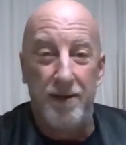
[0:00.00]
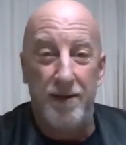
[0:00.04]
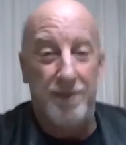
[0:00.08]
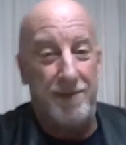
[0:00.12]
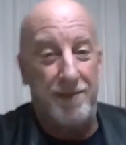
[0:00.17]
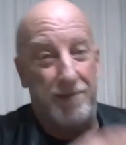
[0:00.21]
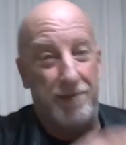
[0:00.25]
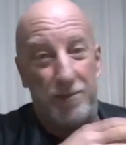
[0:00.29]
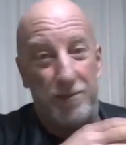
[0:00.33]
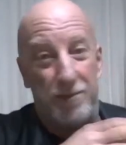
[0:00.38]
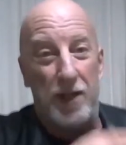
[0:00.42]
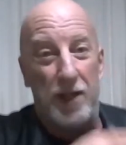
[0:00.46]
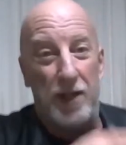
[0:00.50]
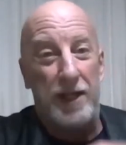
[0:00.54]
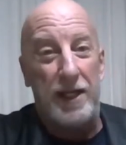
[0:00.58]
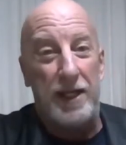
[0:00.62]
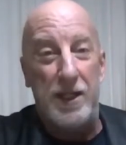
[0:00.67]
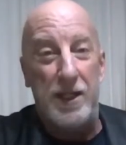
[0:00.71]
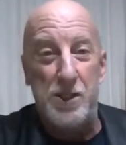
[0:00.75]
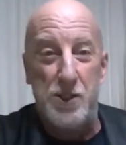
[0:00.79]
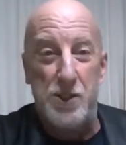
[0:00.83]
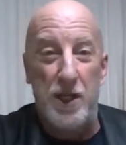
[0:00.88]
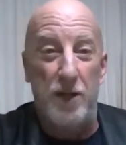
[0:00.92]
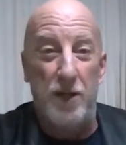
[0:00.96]
it's like
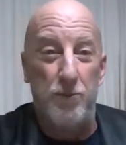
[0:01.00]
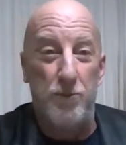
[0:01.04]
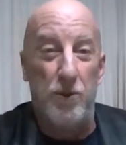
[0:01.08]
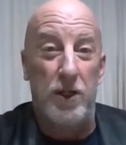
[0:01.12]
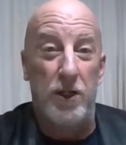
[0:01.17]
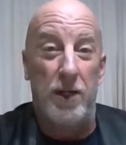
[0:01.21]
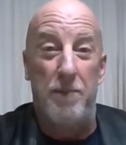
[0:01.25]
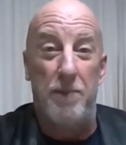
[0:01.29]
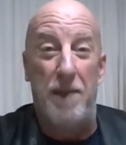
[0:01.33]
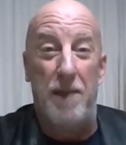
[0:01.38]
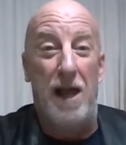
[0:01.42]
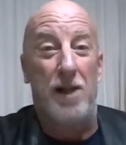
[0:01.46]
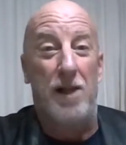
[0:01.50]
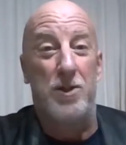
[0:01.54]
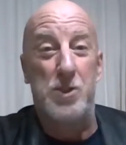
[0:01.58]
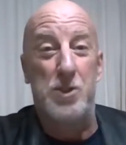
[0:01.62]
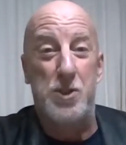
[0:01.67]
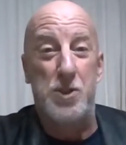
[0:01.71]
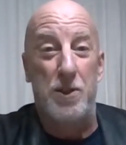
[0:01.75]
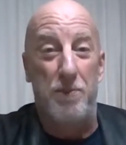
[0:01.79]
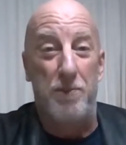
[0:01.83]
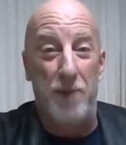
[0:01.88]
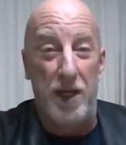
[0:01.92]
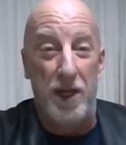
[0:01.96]
he said, we're going to
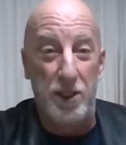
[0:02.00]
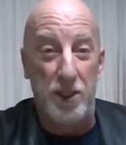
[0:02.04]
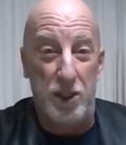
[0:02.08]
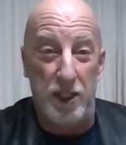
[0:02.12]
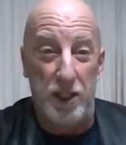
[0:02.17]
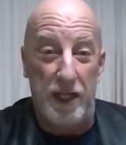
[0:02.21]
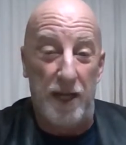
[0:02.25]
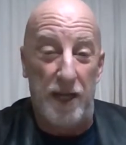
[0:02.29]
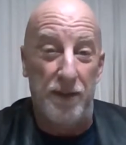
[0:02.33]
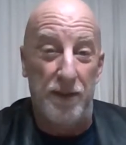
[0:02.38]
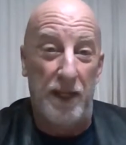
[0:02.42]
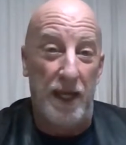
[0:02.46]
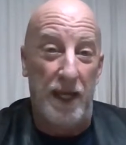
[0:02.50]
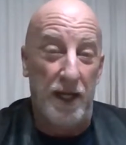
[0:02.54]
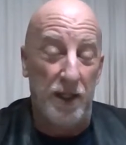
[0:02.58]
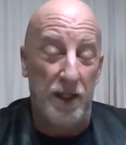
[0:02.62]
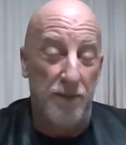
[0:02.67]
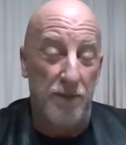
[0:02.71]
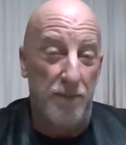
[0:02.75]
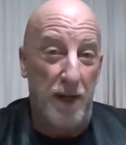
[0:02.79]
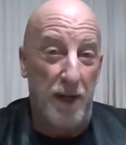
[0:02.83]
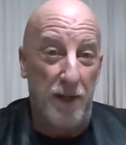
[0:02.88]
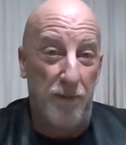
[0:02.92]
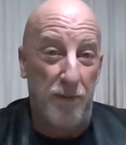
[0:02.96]
balance the budget at the end
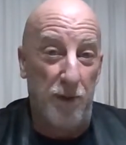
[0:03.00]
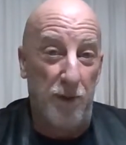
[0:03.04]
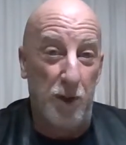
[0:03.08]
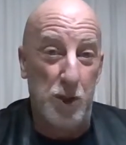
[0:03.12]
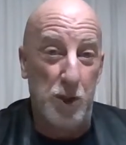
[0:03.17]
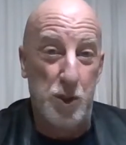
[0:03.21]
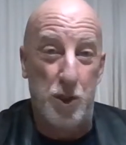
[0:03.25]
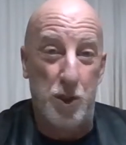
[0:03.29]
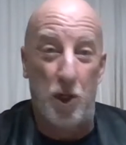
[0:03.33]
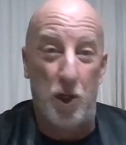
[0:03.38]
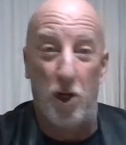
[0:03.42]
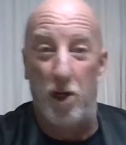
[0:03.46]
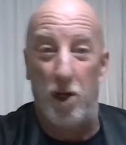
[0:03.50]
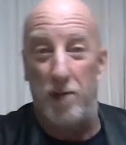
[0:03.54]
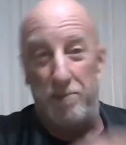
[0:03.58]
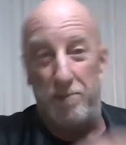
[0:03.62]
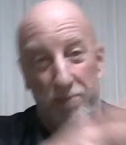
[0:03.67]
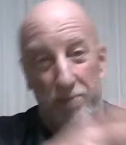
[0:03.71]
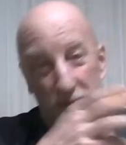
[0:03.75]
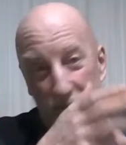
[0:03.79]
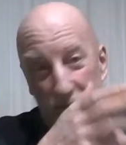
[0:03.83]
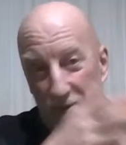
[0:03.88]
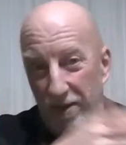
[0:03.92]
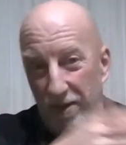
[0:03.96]
of my first
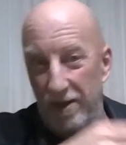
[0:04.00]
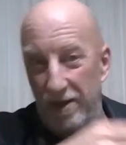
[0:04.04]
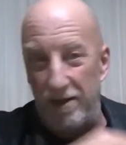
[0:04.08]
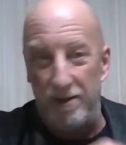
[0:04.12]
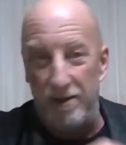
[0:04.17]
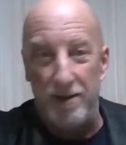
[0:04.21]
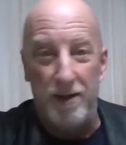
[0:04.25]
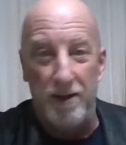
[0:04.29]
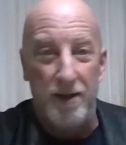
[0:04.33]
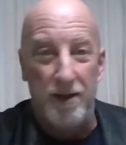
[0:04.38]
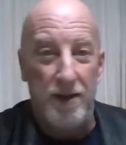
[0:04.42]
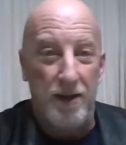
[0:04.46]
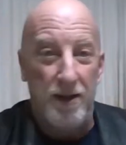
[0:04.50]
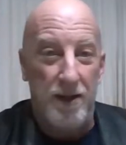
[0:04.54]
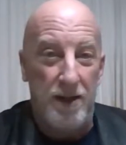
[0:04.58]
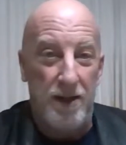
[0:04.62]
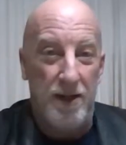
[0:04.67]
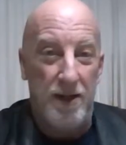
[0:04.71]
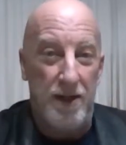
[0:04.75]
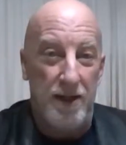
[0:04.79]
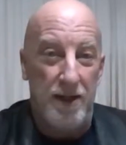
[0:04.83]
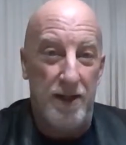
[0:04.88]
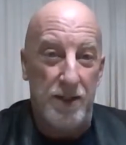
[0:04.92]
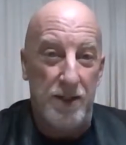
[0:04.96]
term.
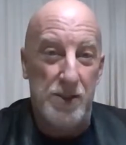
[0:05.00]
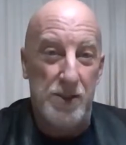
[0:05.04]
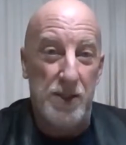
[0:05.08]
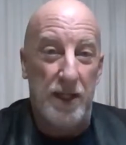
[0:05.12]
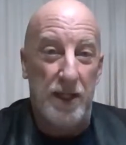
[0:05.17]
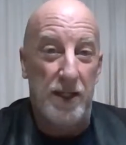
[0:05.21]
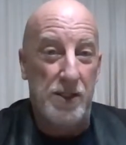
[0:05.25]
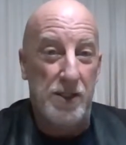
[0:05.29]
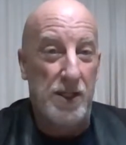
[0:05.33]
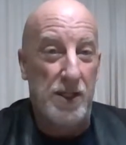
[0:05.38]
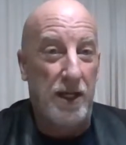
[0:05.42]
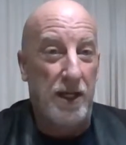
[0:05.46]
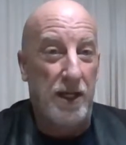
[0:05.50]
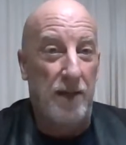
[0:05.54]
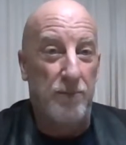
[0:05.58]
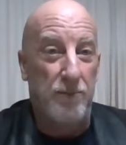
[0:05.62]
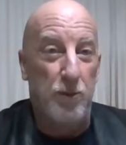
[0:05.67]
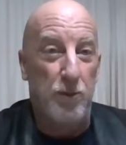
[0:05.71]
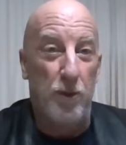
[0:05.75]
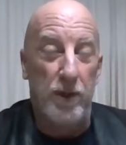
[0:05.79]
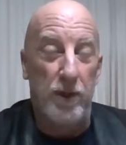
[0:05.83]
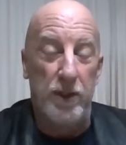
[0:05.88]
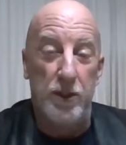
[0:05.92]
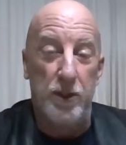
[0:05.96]
And it's like he said, I'm
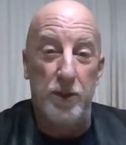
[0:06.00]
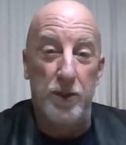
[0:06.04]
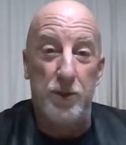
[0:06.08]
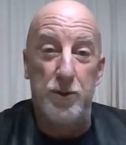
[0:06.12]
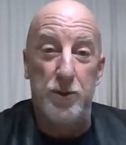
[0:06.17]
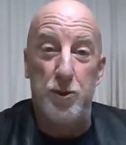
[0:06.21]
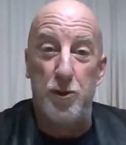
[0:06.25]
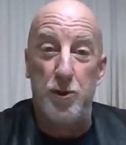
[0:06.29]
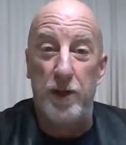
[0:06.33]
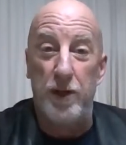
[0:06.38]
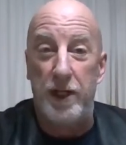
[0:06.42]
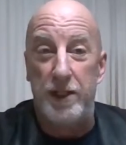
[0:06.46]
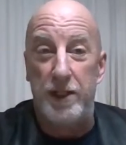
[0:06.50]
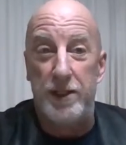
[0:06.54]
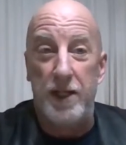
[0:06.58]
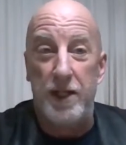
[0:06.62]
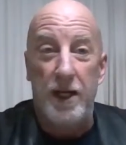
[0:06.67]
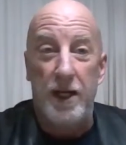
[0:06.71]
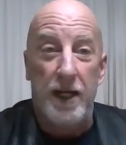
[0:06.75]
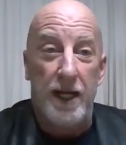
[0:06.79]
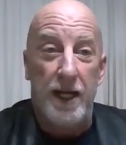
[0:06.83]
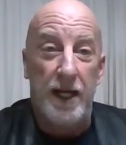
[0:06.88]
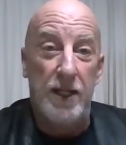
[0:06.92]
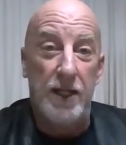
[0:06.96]
going to treat
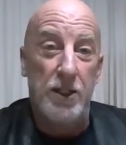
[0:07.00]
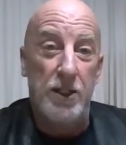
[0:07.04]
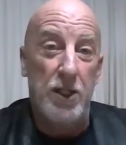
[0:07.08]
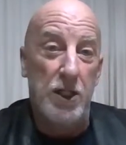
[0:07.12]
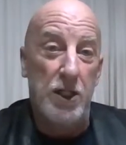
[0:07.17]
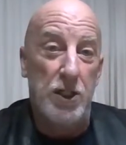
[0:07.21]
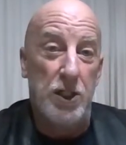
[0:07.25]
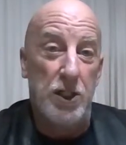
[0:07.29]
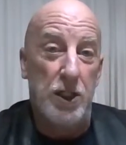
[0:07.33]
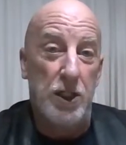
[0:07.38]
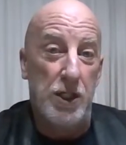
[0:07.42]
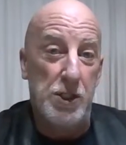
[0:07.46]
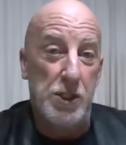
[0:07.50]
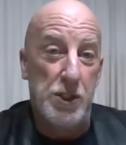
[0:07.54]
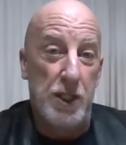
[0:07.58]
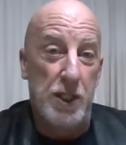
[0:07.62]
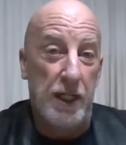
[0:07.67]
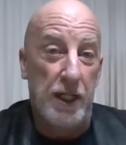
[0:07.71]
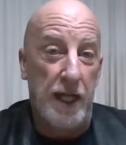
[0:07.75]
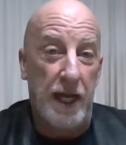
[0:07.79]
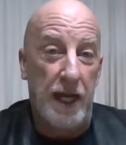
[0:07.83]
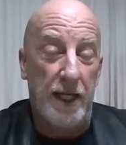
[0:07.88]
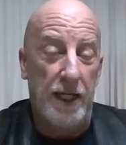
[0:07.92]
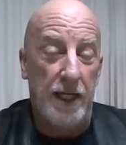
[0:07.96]
Indigenous
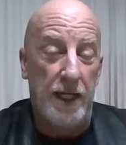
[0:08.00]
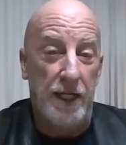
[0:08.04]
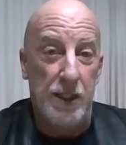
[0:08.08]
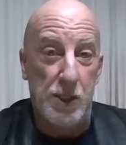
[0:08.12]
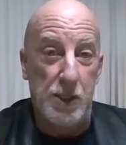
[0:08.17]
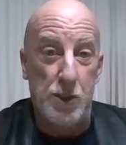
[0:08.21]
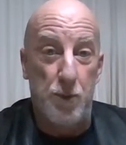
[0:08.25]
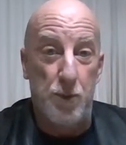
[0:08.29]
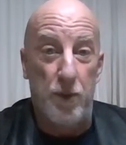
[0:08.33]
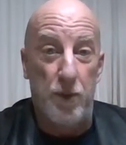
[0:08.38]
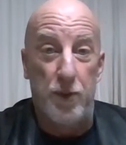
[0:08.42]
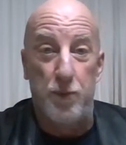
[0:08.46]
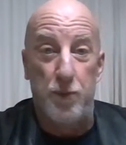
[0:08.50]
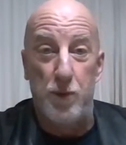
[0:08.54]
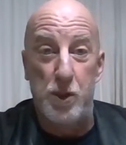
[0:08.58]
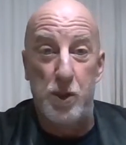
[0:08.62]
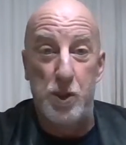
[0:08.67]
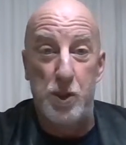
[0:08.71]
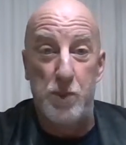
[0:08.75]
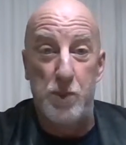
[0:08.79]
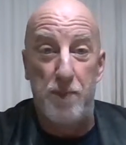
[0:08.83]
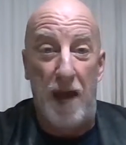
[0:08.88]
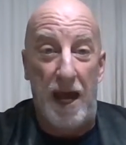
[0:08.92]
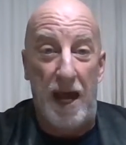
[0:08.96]
Canadians with
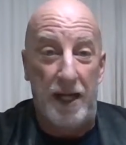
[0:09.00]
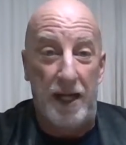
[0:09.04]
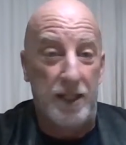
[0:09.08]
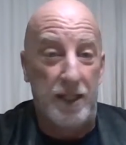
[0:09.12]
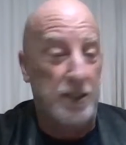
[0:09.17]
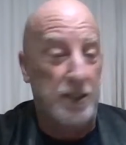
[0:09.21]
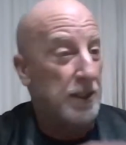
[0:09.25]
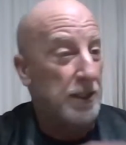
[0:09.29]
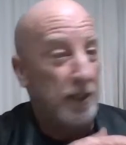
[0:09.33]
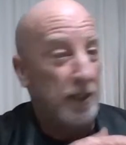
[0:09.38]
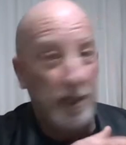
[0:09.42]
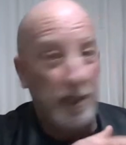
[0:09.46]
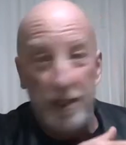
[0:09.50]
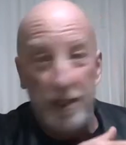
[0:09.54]
respect.